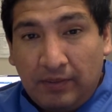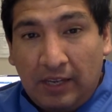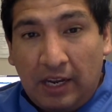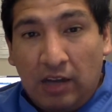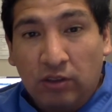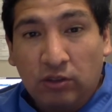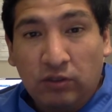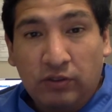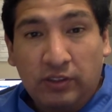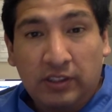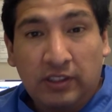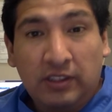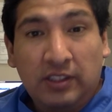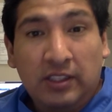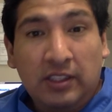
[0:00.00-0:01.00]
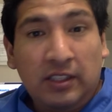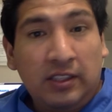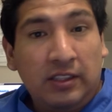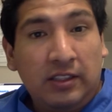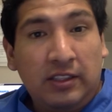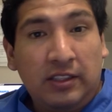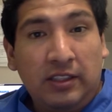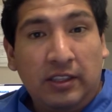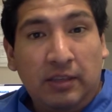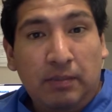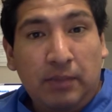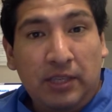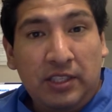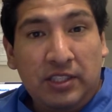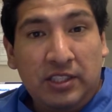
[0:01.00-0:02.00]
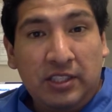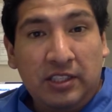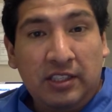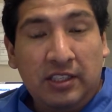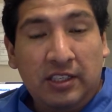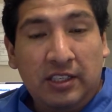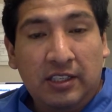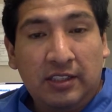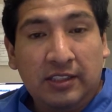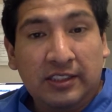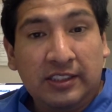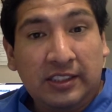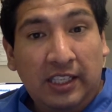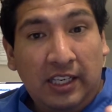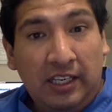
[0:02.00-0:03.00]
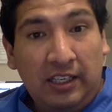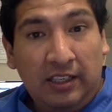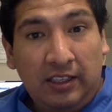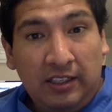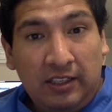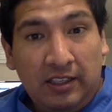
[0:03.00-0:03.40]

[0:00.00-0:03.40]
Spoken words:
out of their inpatient stay,